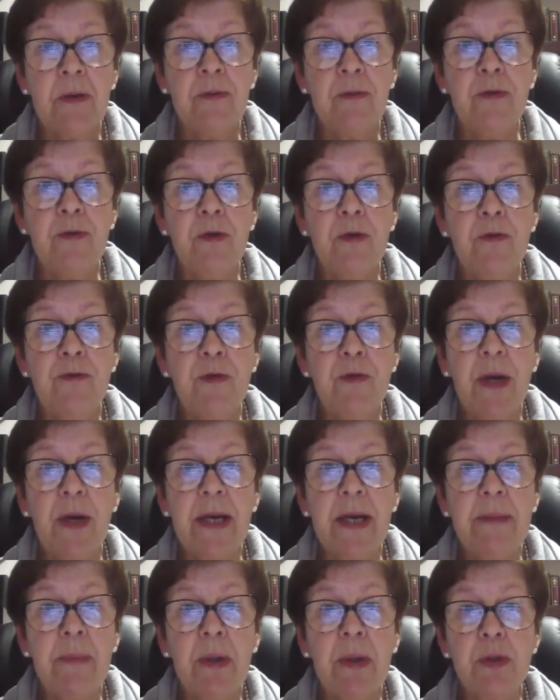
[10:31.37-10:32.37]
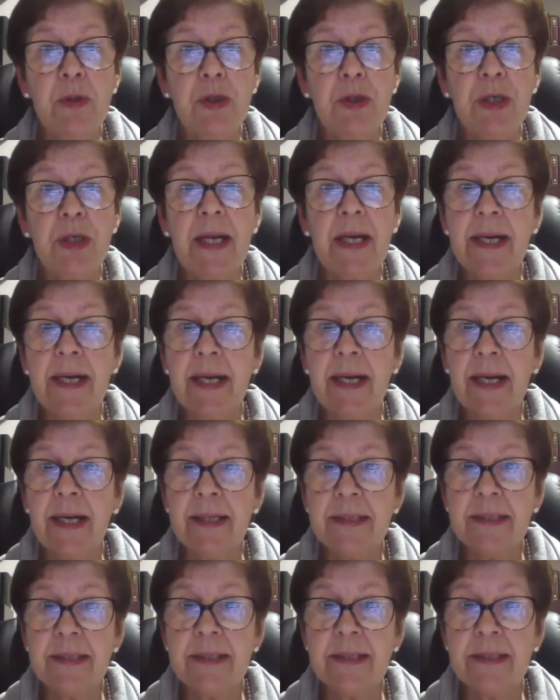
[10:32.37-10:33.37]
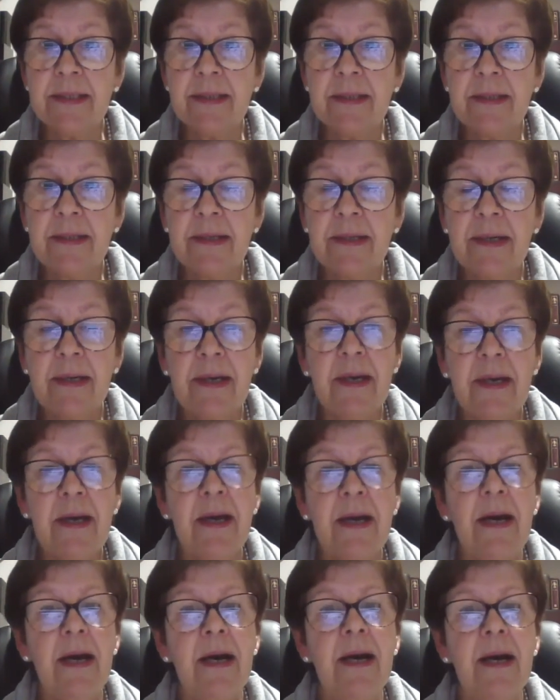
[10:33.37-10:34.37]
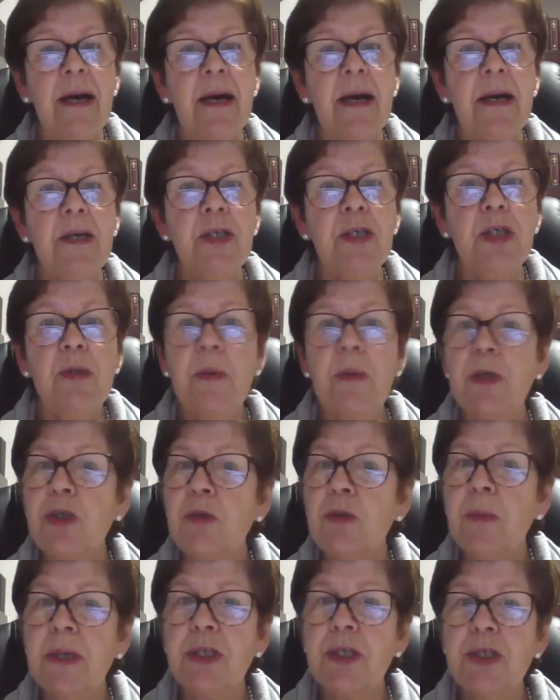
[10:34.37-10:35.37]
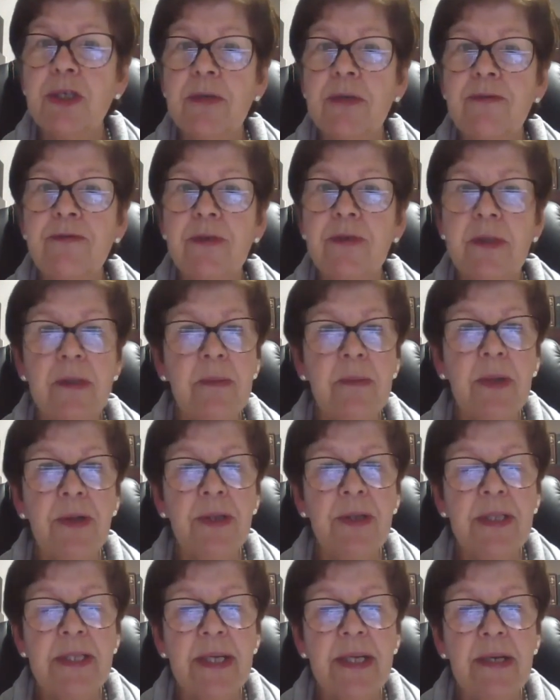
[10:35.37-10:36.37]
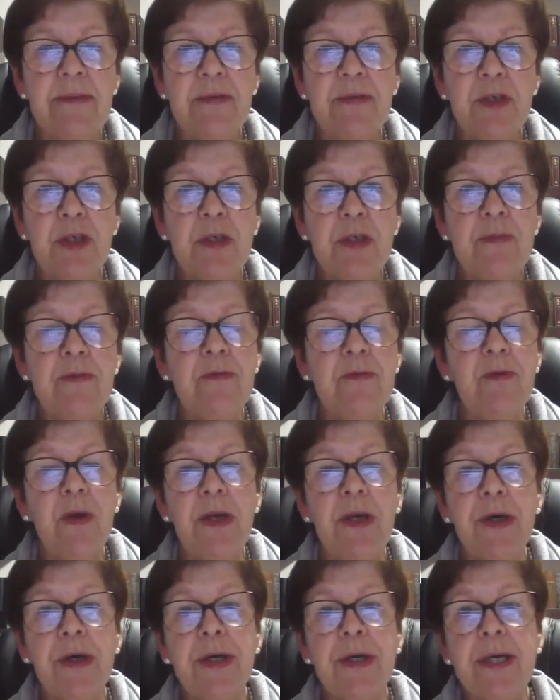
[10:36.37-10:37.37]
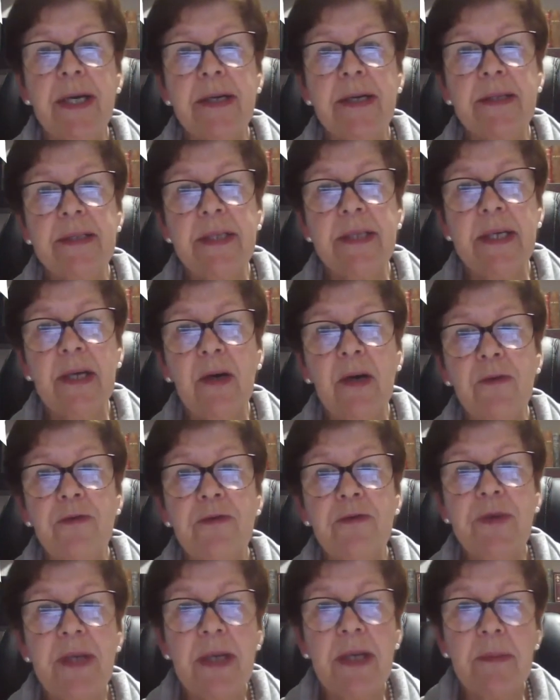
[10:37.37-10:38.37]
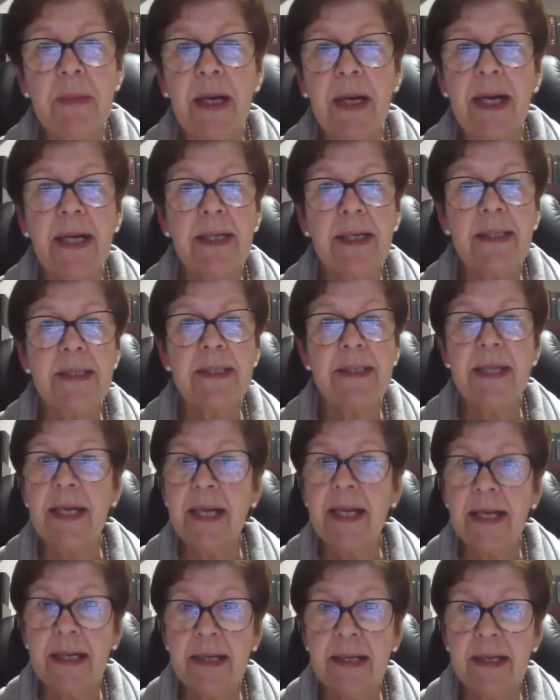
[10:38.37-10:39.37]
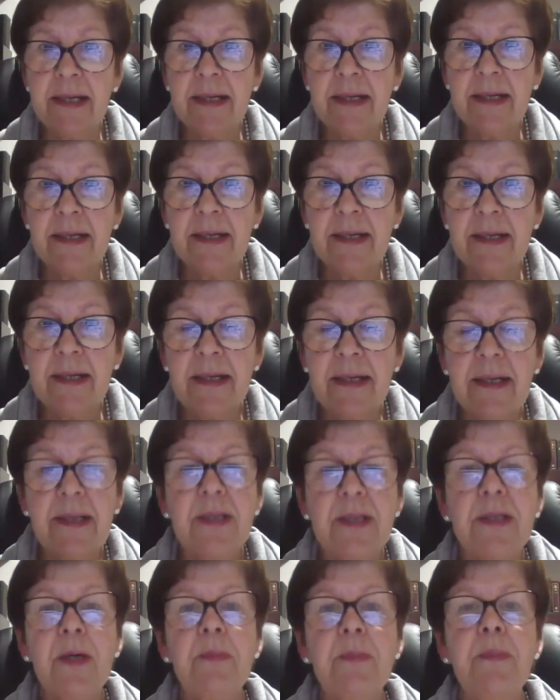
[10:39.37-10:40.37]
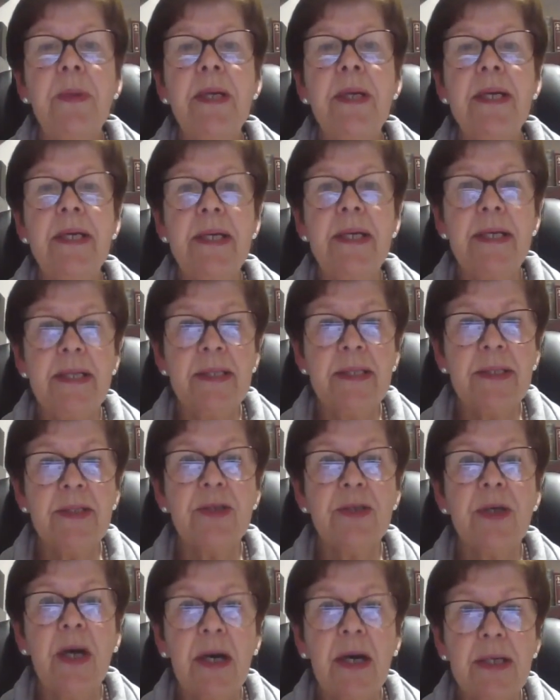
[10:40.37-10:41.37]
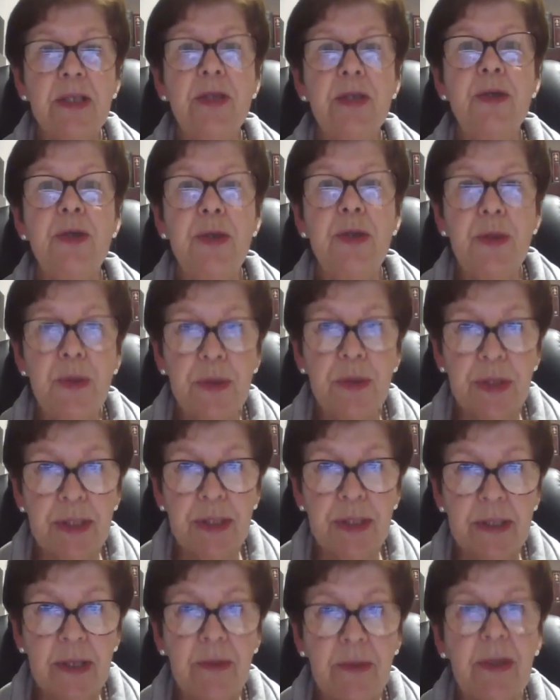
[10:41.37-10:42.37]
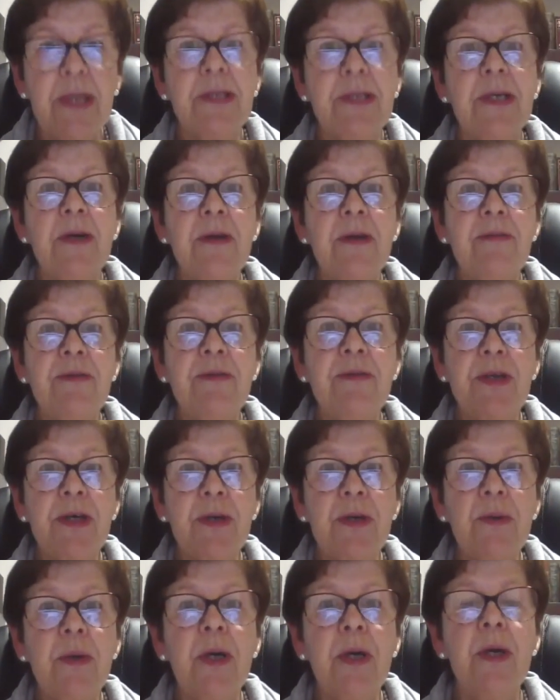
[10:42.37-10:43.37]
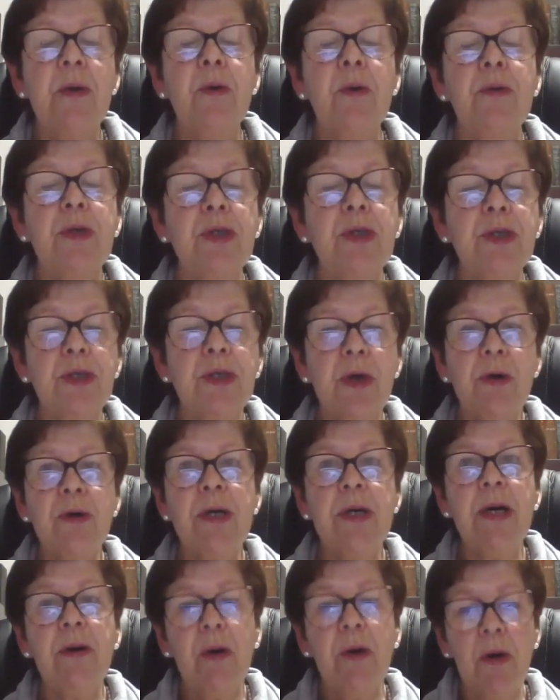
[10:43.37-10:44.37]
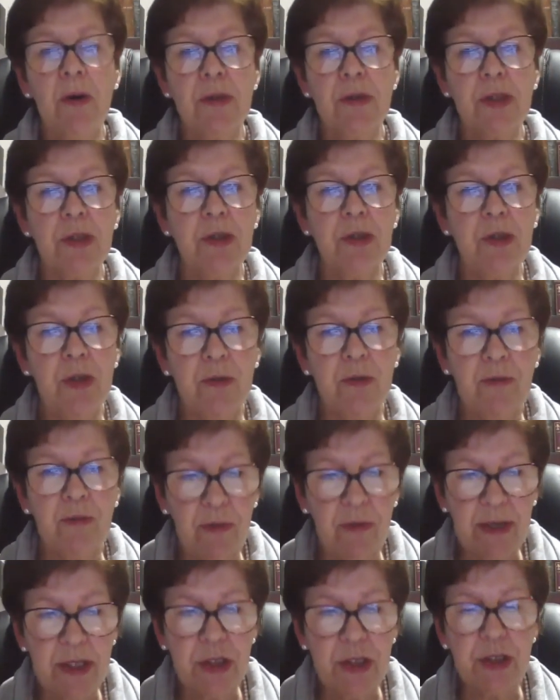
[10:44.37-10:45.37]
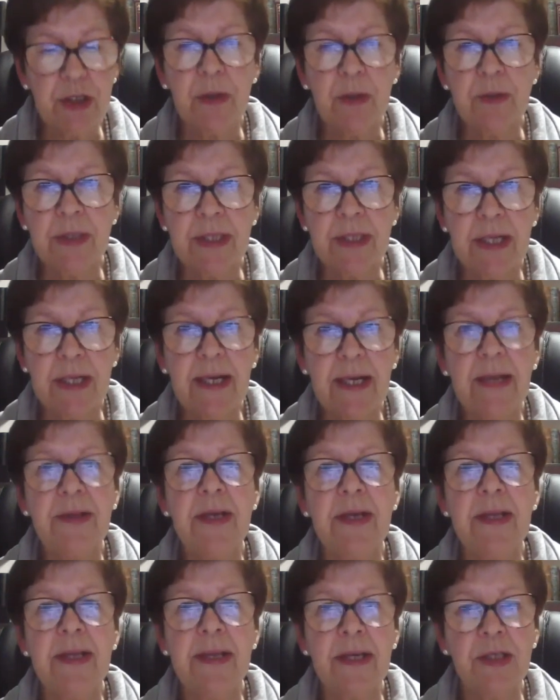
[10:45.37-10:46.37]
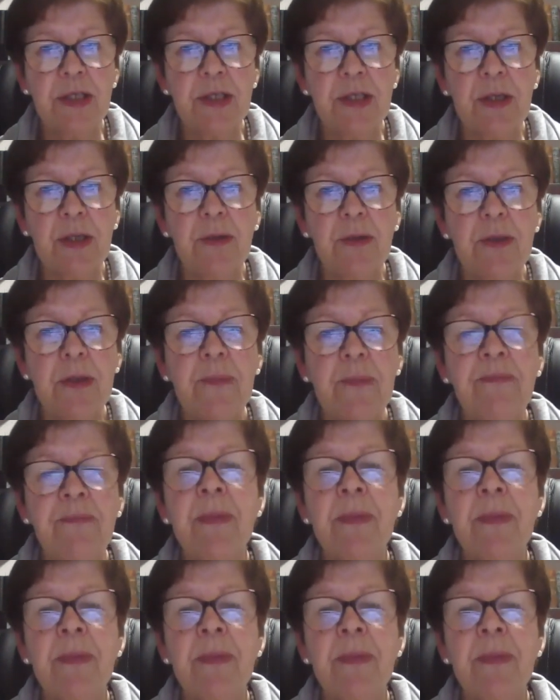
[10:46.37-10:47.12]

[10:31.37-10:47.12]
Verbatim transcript: Vous voulez manger la glace? Uh, do you want to watch a film on the television? Vous voulez regarder un film à la télé? So please try to use it. Okay, so the video or the song now asks you, vous voulez chanter, and then they start.